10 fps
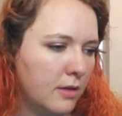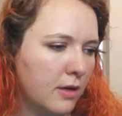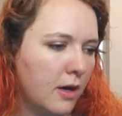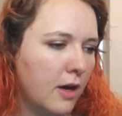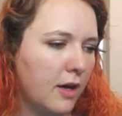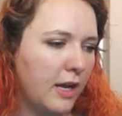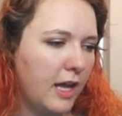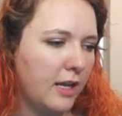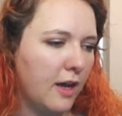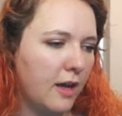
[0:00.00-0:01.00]

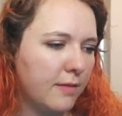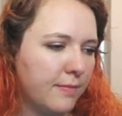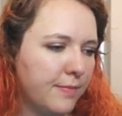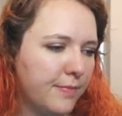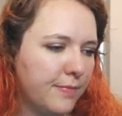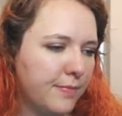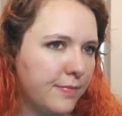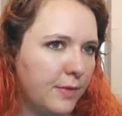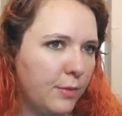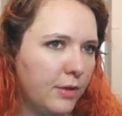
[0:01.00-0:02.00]
Karera.
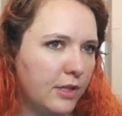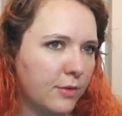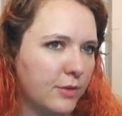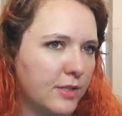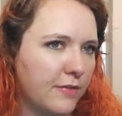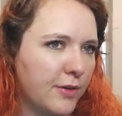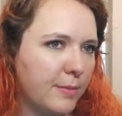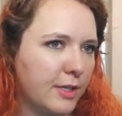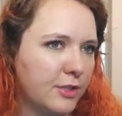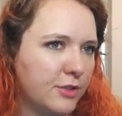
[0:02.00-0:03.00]
You really don't use that very
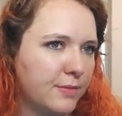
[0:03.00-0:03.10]
much.